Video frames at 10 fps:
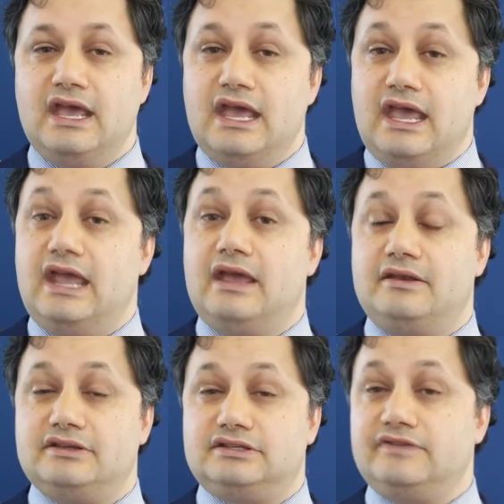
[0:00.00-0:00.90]

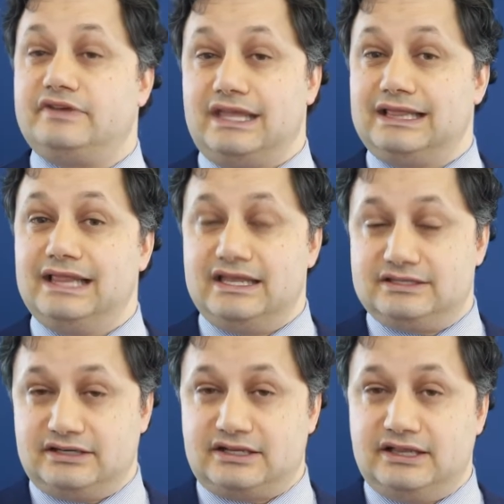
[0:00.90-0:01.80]
and significantly less
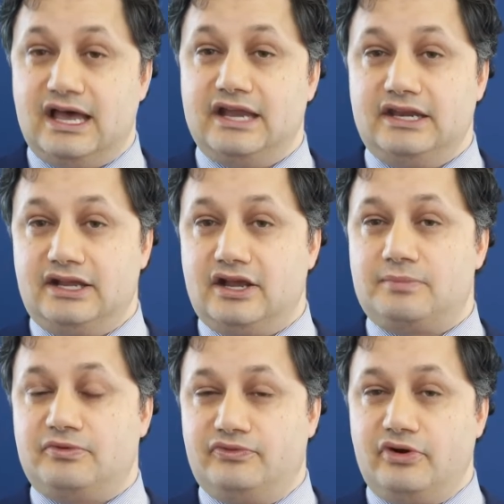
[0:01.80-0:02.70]
decline in ECOG
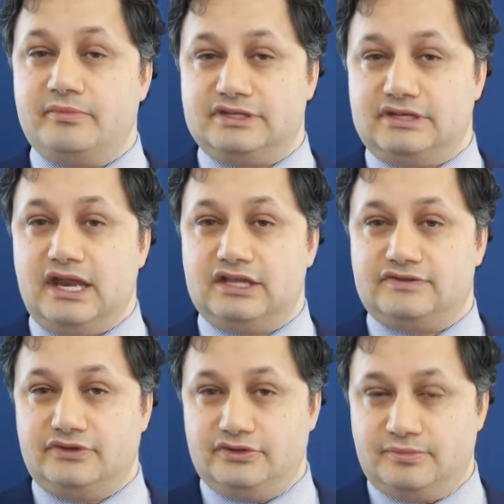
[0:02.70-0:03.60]
performance status
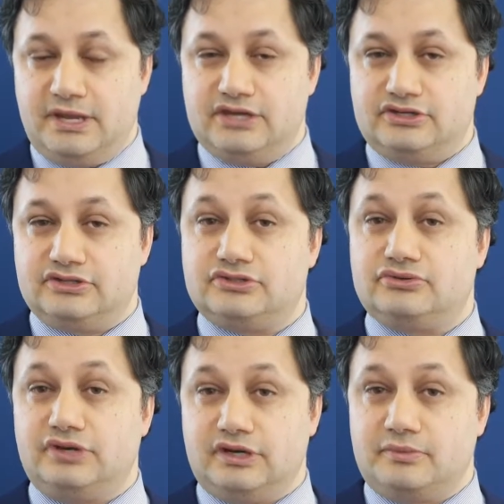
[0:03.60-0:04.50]
for those patients
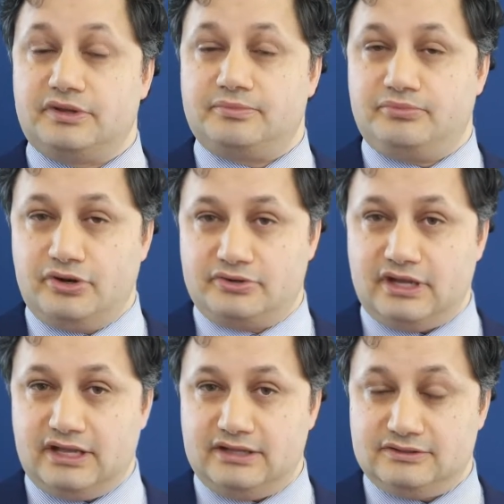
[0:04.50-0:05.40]
treated with protons.